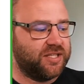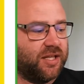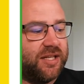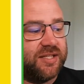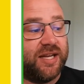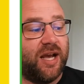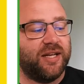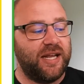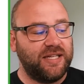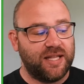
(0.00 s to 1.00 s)
So there's
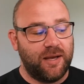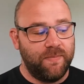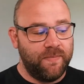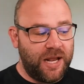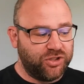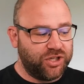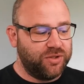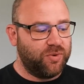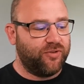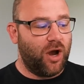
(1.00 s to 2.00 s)
CRDs that
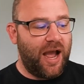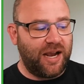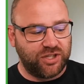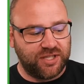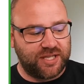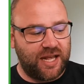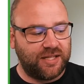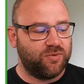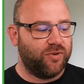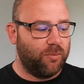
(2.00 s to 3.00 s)
mentioned. We've got action
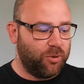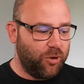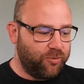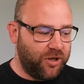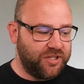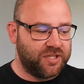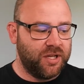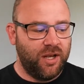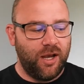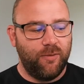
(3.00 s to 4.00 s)
sets, we've got blueprints,
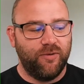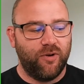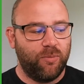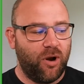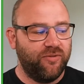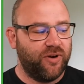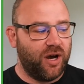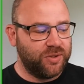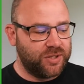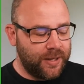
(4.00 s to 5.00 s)
and we've got
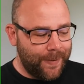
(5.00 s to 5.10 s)
profiles.